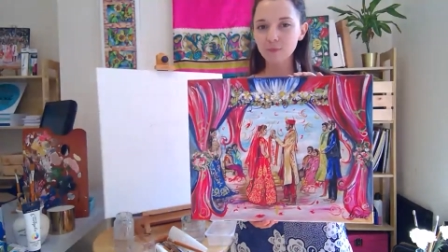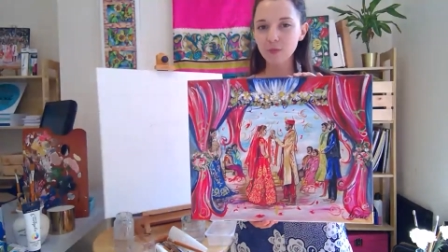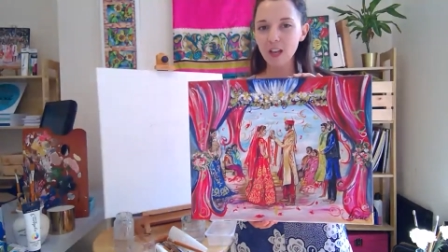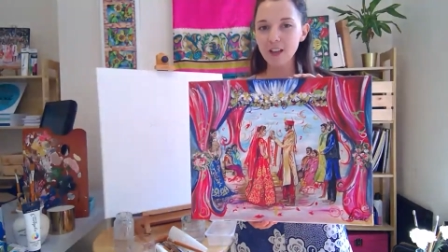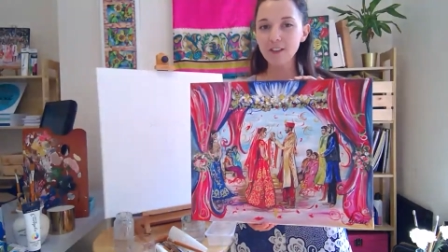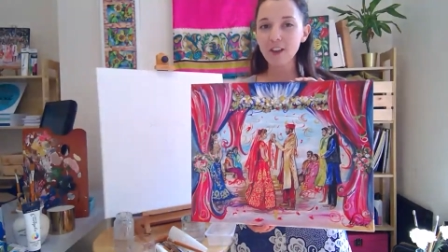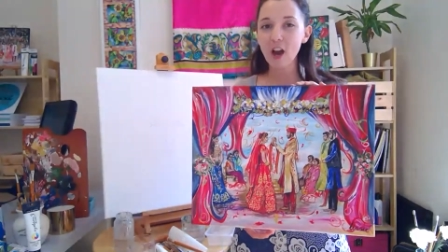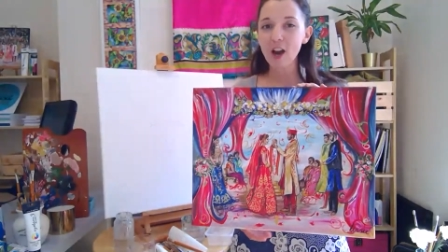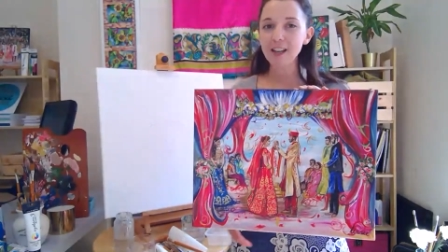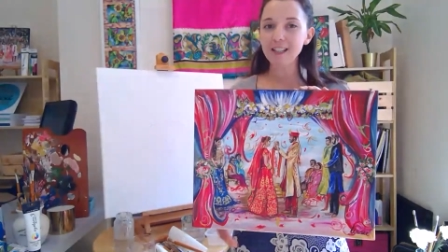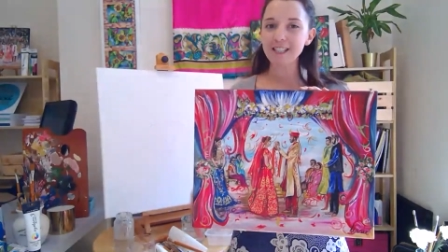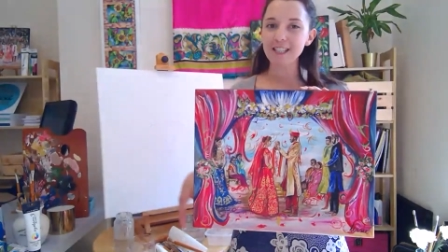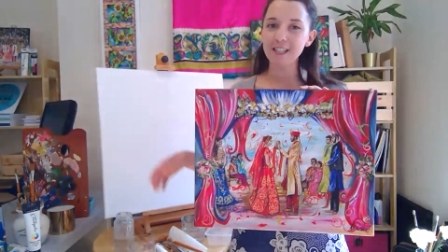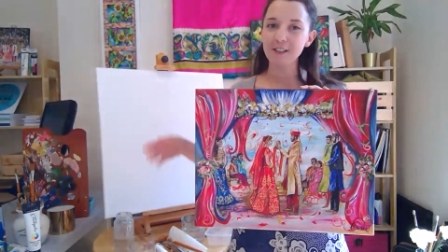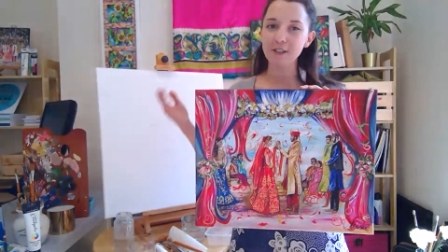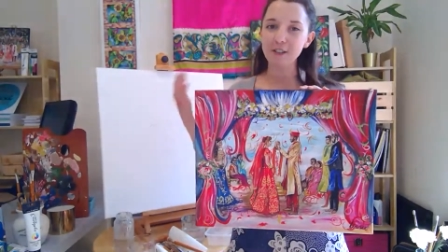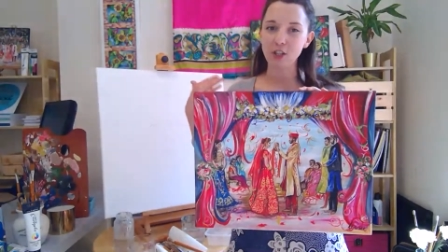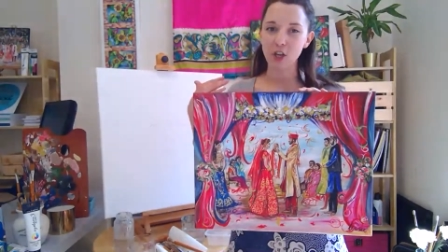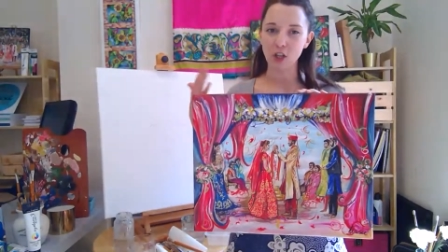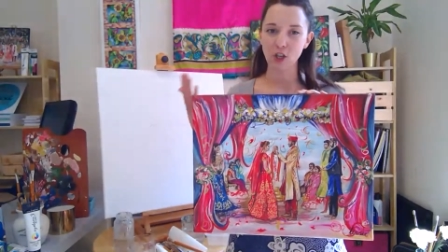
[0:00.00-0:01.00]
And the idea
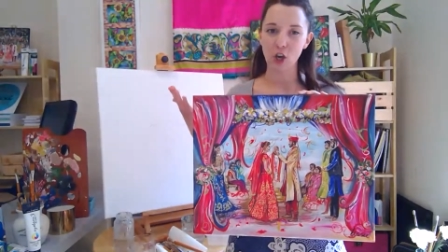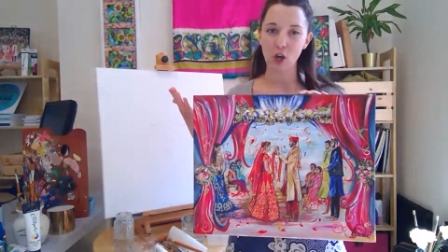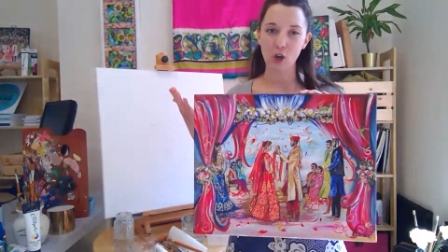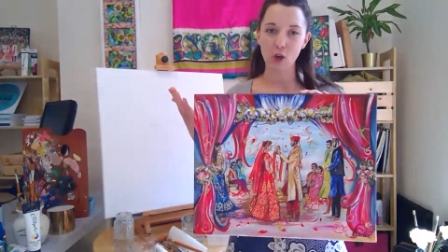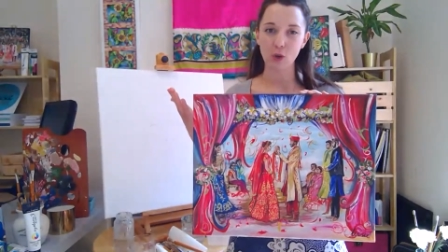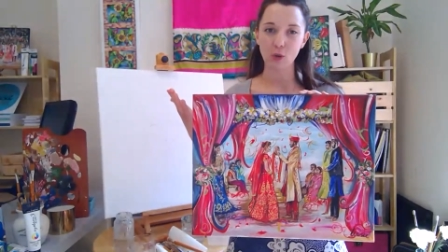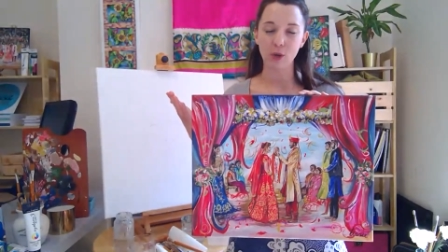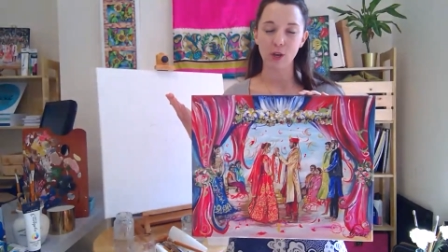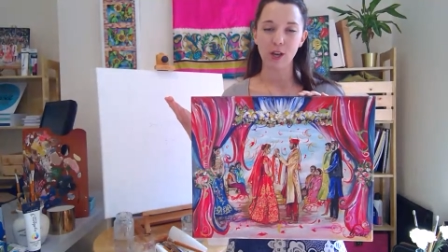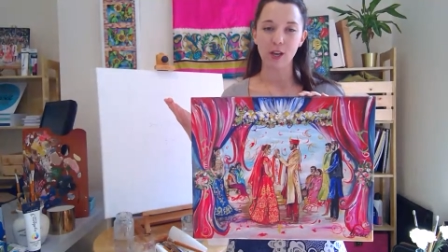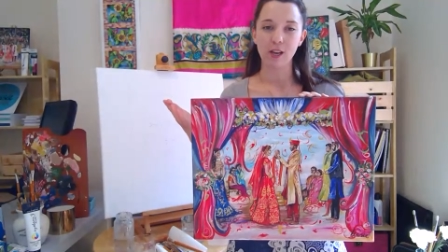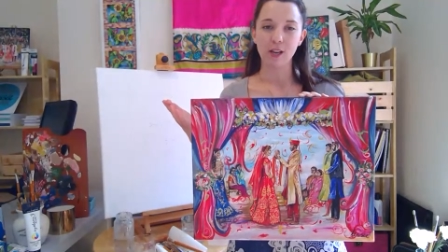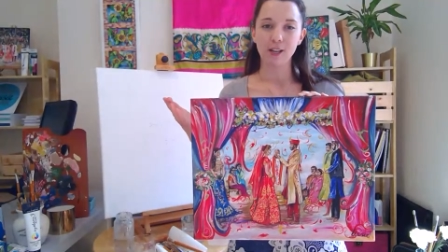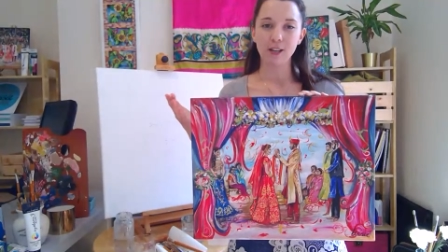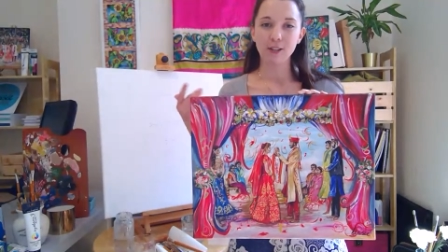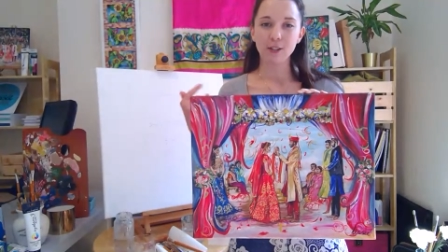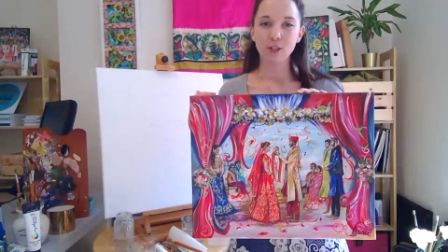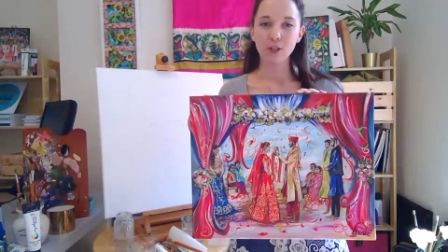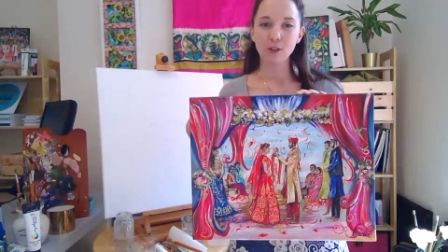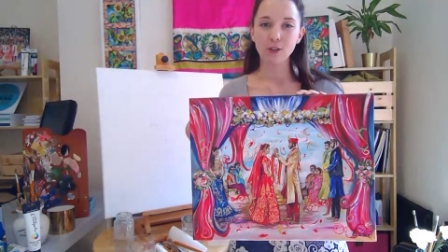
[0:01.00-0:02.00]
is I go
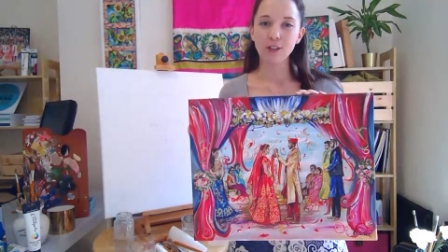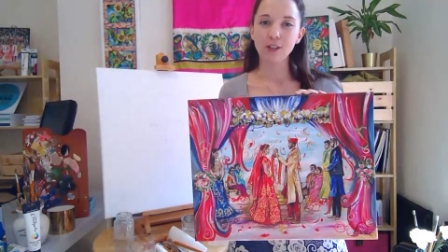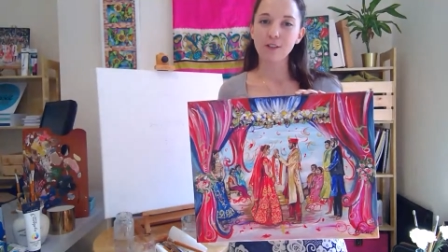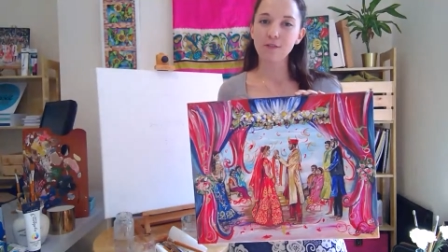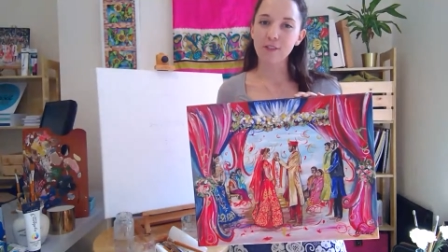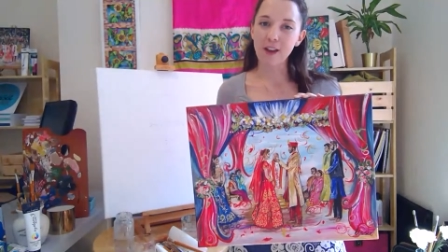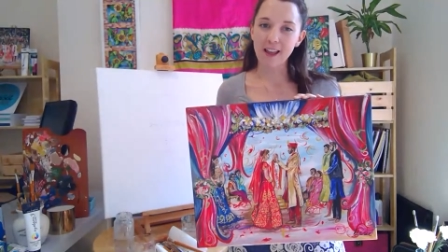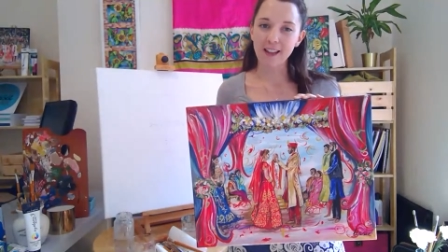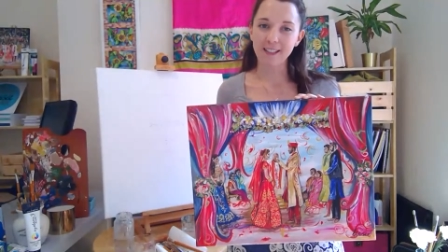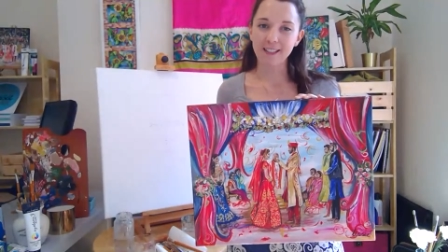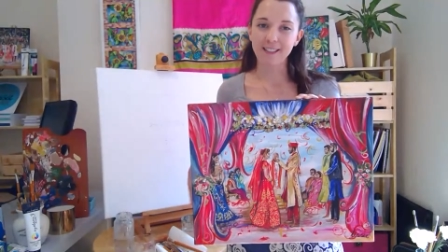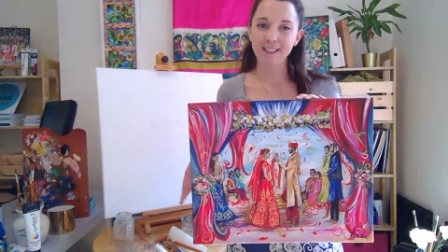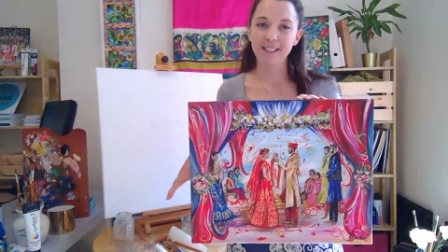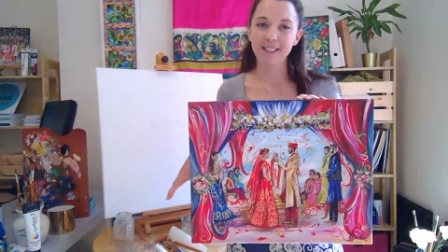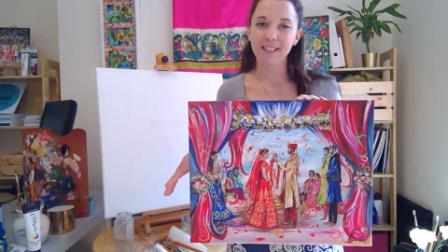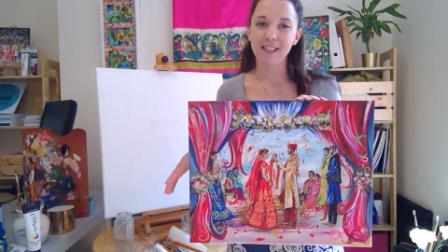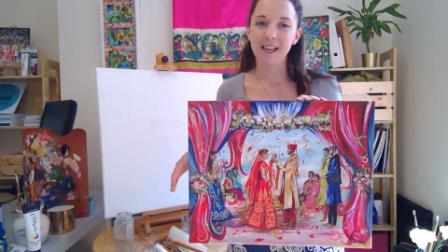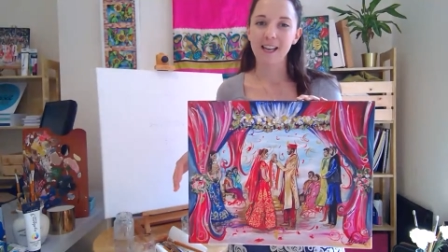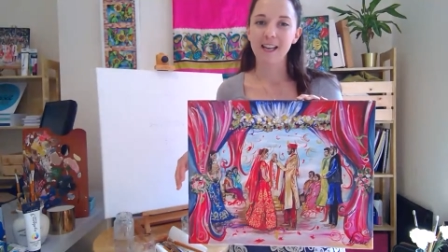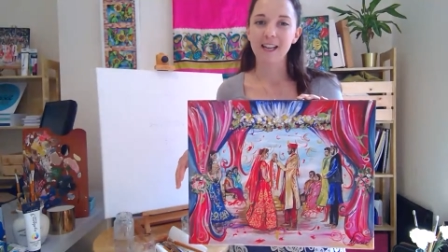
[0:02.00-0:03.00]
to the
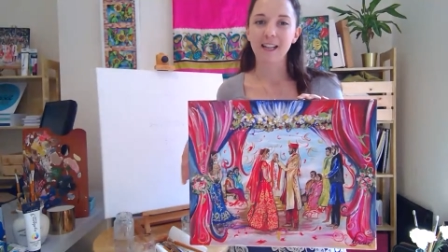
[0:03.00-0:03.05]
event,